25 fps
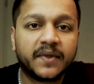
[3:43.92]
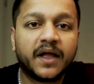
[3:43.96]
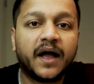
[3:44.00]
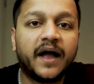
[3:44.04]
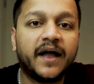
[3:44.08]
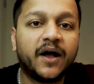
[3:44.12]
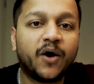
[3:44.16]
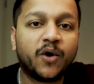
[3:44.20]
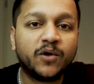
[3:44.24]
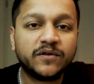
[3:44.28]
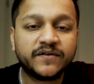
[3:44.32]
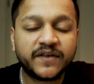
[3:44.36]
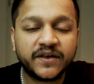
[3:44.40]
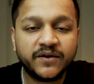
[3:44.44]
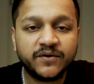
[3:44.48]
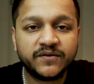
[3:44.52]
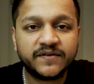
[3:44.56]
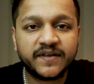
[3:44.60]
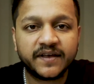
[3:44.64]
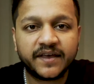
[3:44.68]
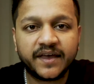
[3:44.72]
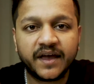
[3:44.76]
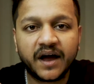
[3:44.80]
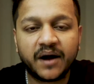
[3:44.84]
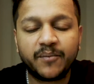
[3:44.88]
I also use
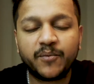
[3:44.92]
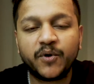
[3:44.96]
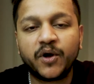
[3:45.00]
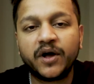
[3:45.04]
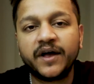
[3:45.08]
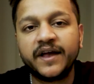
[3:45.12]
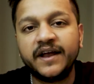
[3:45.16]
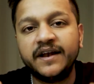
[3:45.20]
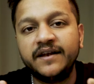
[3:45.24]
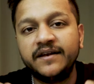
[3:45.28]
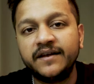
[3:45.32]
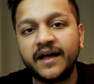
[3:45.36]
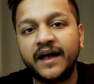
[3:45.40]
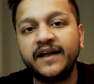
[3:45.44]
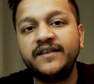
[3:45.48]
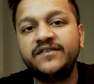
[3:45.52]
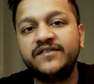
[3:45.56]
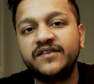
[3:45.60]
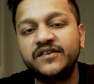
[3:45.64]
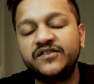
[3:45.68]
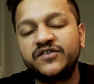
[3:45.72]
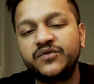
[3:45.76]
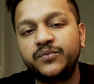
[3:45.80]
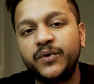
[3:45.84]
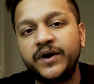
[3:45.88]
the camera in night
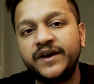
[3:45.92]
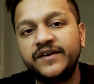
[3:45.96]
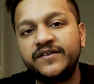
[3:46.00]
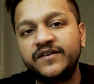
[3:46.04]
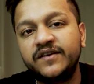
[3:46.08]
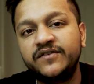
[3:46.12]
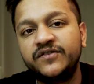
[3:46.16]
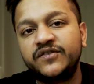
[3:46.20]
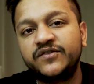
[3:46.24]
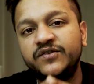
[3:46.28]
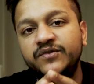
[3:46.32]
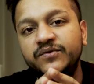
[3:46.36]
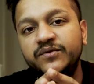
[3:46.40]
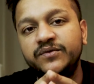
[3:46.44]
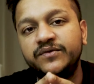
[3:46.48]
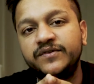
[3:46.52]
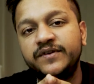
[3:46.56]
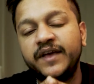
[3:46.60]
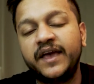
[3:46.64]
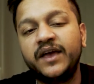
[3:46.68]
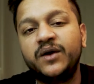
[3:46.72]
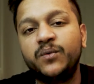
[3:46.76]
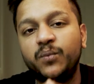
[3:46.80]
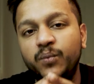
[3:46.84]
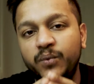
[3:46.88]
situations to
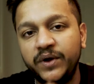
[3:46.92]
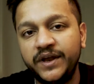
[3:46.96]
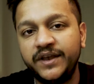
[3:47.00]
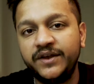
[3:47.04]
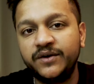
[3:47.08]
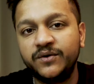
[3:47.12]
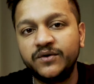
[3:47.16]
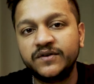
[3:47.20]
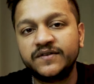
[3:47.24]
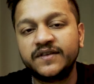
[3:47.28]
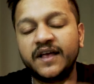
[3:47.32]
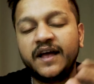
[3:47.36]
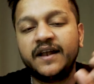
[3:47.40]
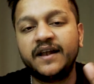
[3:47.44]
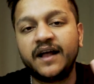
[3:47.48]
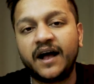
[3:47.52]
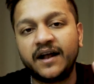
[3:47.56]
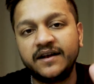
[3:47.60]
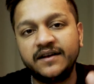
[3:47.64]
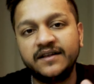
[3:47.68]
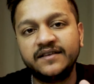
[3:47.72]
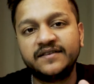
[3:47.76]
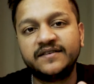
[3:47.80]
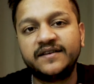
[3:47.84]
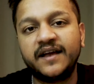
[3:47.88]
take videos and
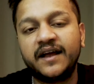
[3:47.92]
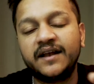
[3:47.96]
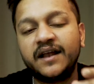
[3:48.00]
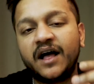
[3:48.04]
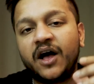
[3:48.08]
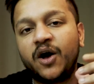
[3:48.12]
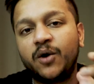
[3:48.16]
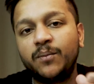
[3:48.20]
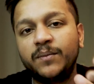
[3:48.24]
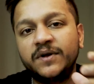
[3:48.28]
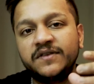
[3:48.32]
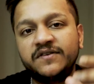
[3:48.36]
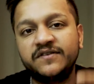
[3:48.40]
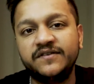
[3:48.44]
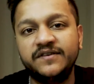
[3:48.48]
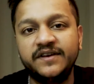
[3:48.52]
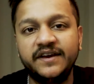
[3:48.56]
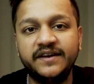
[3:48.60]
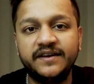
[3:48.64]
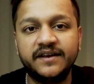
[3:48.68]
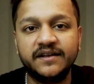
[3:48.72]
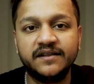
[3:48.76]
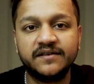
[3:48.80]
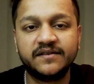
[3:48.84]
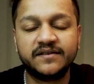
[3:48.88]
understand how much
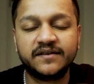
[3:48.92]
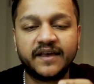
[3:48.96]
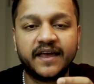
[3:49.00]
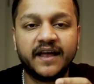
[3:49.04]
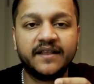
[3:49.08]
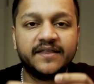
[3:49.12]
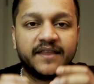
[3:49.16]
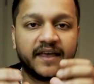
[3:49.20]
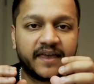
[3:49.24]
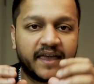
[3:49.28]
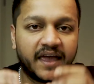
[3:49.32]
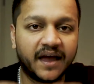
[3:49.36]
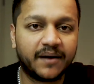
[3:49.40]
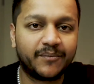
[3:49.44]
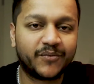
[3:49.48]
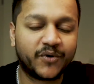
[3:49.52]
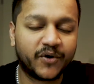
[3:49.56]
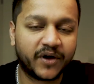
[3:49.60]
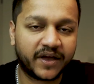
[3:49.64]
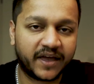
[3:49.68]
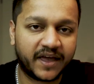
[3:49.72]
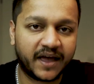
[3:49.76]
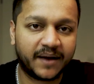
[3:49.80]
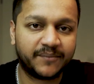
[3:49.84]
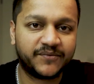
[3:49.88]
details can the
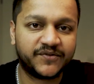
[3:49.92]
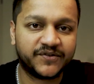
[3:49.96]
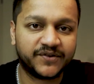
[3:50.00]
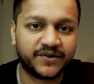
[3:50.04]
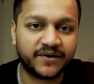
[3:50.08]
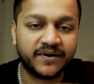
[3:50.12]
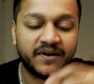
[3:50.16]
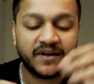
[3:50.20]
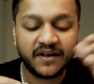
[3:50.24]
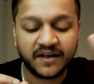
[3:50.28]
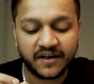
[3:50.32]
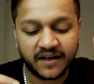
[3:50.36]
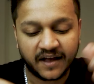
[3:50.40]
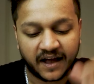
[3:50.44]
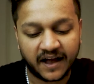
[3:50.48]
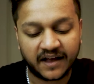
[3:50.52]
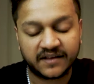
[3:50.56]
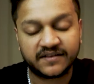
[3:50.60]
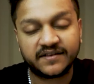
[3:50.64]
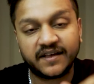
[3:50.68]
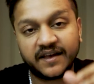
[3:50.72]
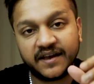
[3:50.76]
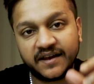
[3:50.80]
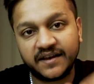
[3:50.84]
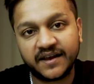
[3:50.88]
camera capture,
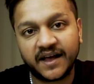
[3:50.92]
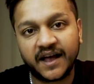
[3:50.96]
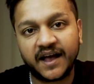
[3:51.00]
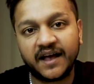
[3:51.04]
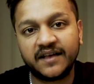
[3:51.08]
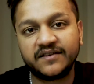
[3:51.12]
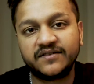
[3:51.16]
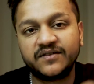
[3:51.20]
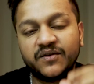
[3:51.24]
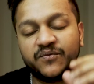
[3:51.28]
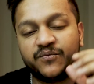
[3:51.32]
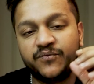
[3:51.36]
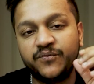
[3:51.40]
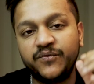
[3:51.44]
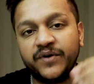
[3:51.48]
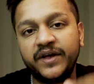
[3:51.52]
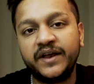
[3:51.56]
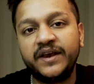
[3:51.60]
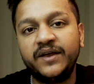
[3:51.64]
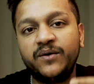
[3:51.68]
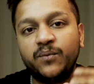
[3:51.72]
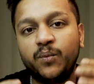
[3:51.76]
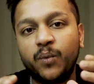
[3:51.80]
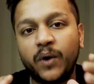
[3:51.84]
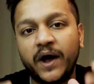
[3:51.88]
as it has a
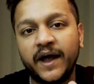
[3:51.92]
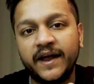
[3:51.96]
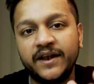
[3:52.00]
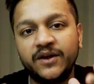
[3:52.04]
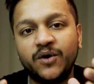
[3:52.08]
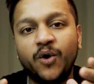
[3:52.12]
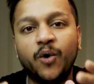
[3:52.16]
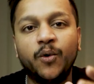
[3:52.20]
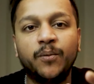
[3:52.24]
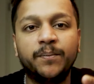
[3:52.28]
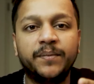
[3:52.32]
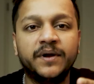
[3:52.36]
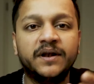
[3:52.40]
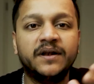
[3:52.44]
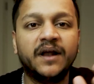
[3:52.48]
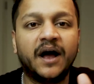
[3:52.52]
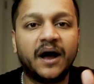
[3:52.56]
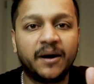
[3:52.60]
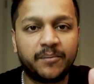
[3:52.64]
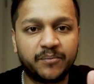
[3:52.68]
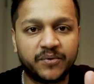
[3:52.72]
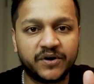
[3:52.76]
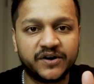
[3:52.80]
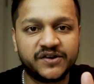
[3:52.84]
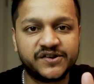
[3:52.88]
very wide open
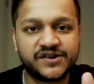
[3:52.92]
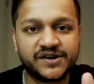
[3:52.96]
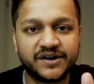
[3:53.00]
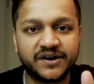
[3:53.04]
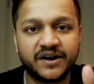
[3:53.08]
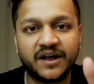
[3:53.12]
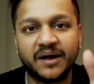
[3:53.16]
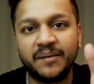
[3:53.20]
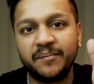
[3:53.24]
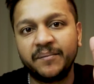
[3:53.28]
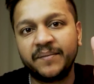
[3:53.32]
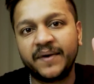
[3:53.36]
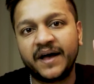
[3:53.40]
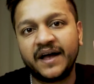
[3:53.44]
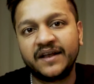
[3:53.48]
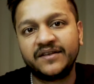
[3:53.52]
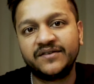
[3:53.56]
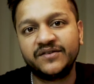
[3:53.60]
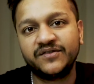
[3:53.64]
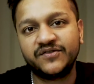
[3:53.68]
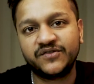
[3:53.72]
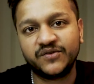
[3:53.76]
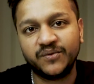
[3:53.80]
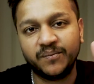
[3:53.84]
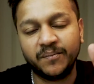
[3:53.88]
aperture compared
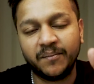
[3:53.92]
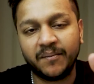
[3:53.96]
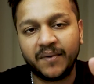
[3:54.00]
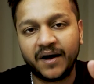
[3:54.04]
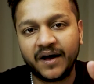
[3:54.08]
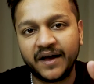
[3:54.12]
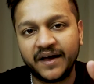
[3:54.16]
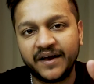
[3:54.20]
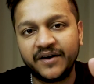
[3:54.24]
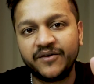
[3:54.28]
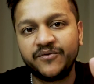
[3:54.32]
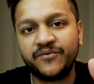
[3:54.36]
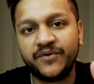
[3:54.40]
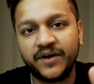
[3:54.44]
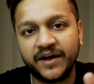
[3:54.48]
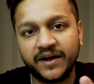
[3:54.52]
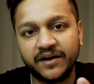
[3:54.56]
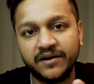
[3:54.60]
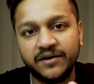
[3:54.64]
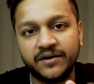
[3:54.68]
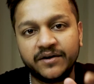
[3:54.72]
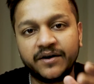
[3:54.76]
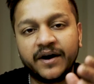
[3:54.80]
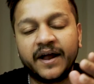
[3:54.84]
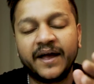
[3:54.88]
to my
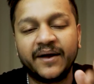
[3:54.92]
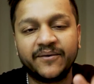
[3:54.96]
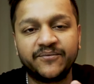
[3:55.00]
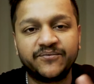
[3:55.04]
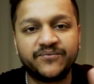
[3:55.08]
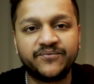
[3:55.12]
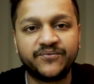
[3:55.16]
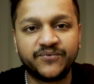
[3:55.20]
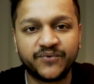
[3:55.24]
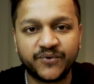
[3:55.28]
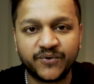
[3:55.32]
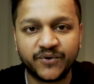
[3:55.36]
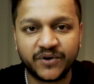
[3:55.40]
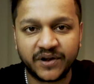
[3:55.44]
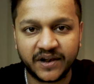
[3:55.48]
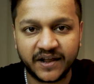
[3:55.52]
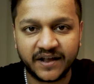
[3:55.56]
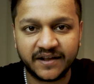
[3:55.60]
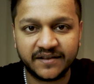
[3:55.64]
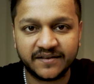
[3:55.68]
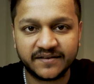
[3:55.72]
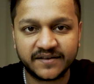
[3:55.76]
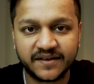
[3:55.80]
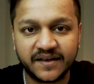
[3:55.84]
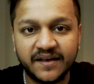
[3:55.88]
regular f4
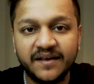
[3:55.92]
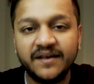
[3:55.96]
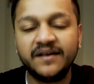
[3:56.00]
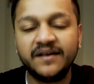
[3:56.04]
lens.